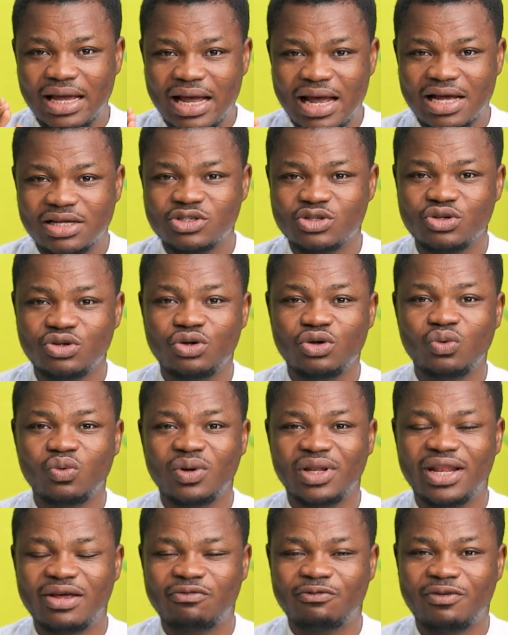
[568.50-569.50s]
has to do
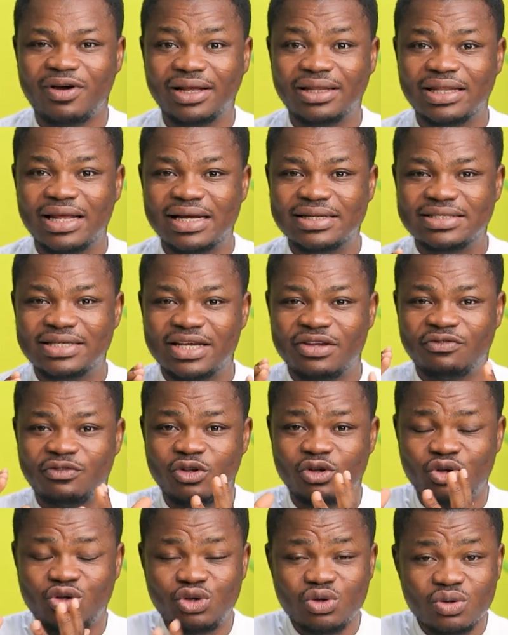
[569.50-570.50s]
with the fact that if
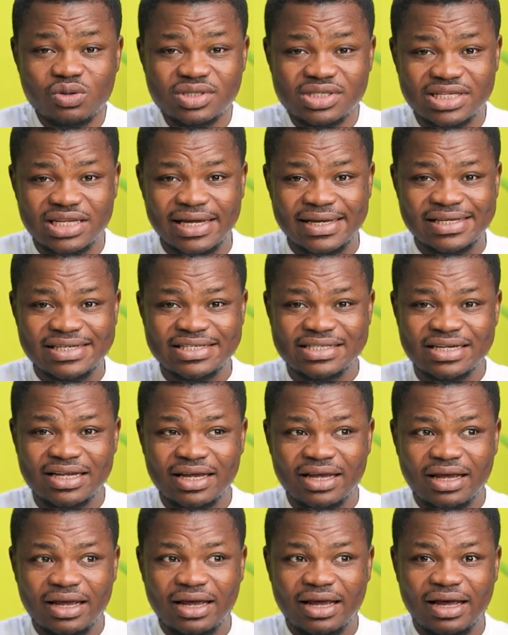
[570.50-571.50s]
you use
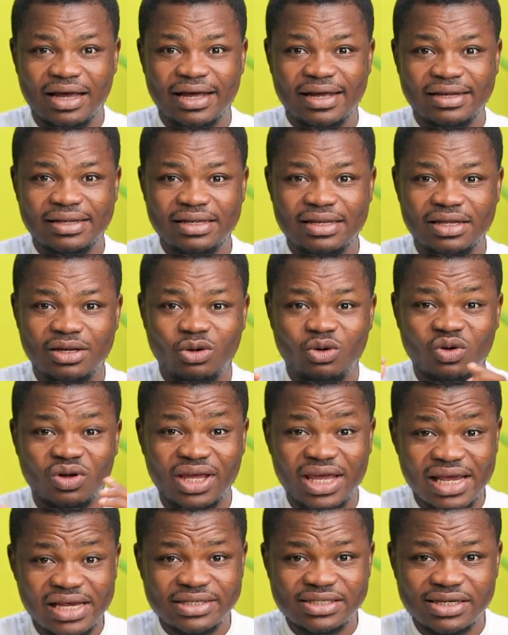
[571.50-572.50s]
this and the
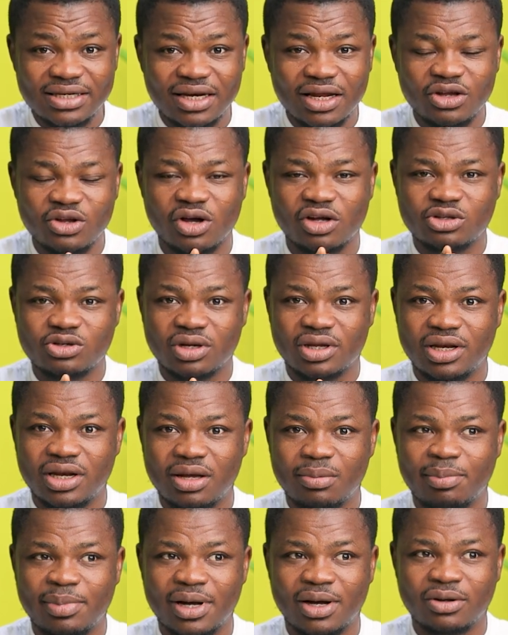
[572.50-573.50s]
location that you are talking
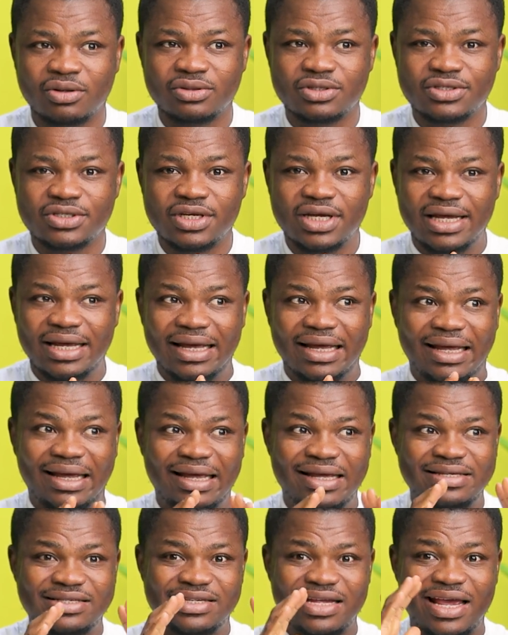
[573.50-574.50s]
about
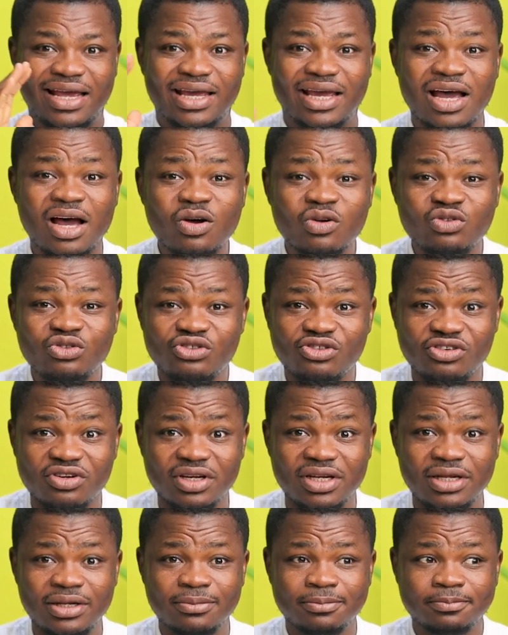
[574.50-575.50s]
is a
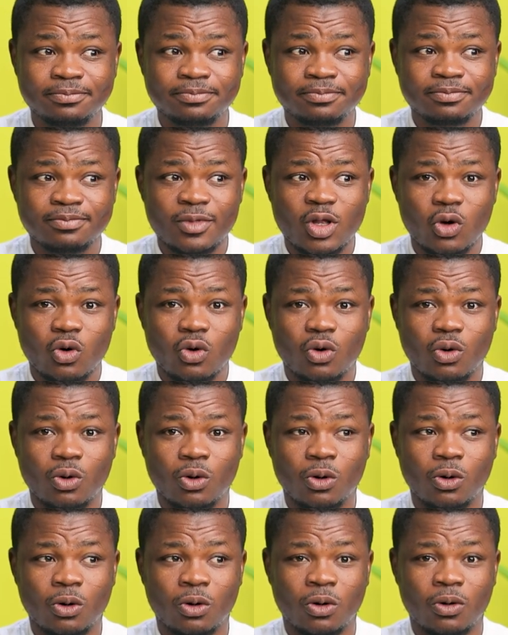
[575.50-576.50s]
country
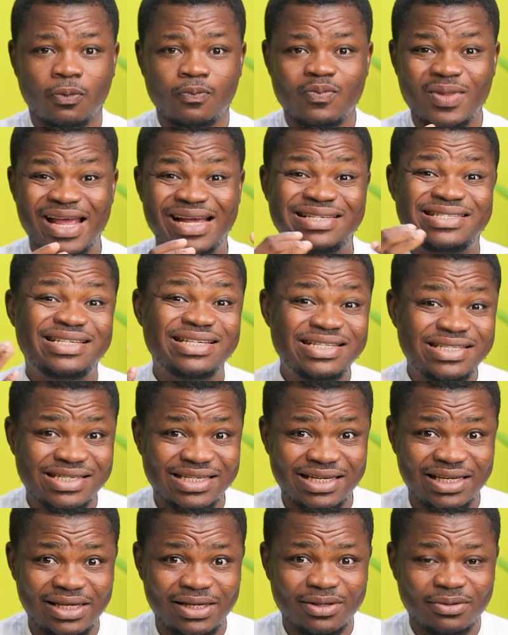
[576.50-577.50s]
or a
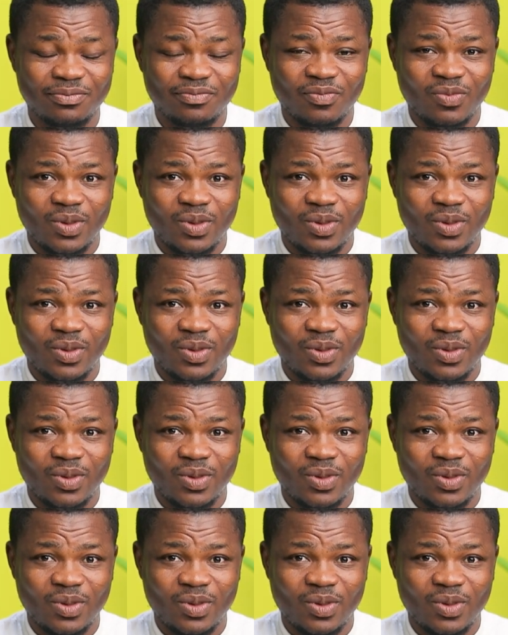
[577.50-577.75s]
city,